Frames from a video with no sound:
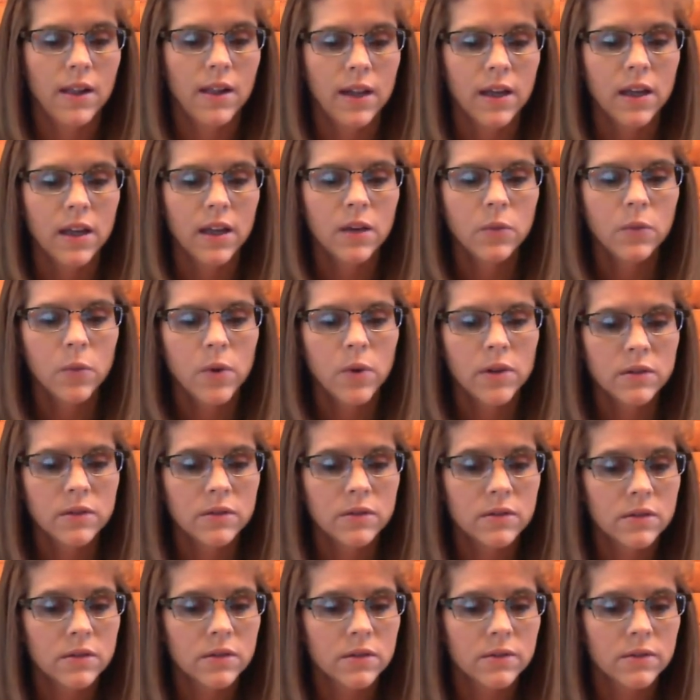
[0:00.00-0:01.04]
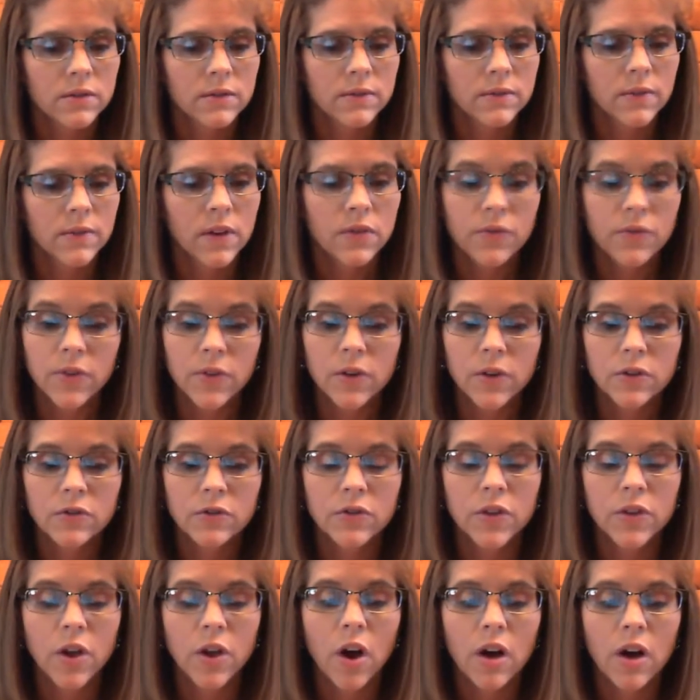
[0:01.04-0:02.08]
"It was first
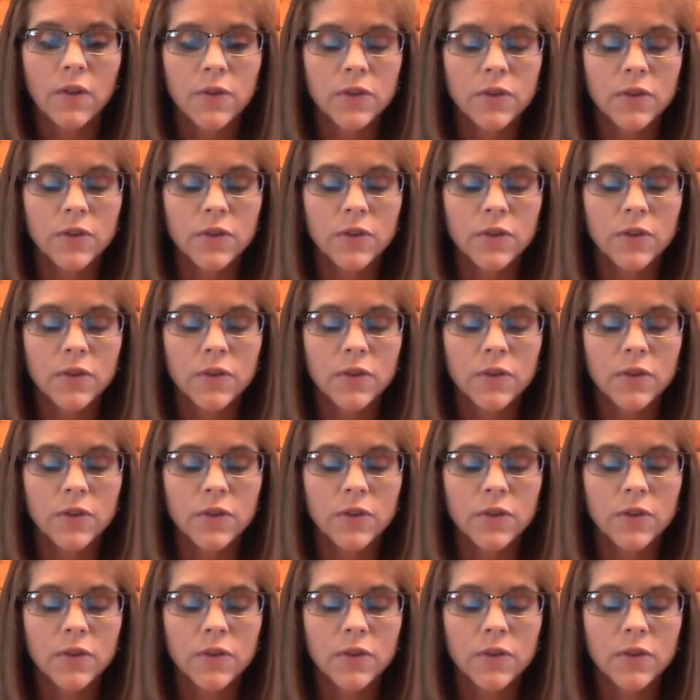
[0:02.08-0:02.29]
the awful